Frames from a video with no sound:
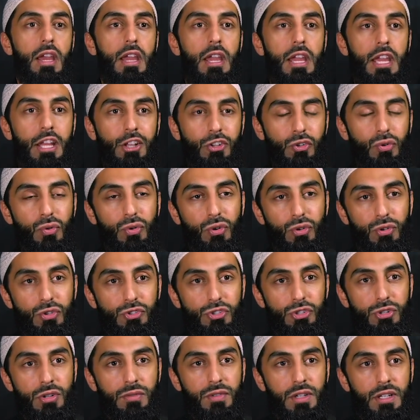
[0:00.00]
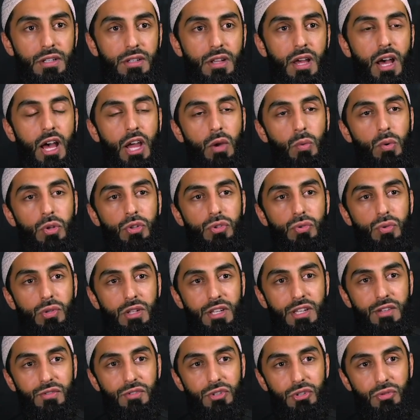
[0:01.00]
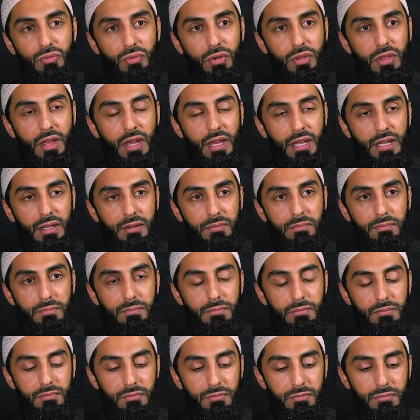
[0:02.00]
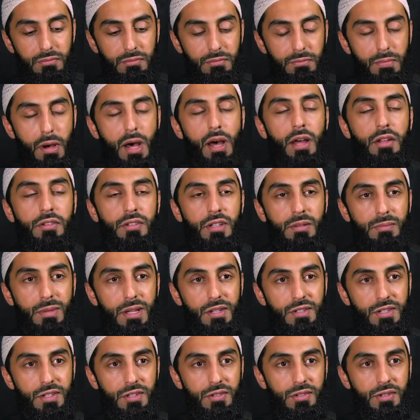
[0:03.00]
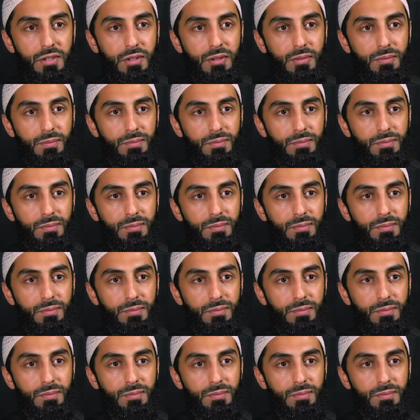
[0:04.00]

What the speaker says: In conclusion of it, I want to leave you with a parting message.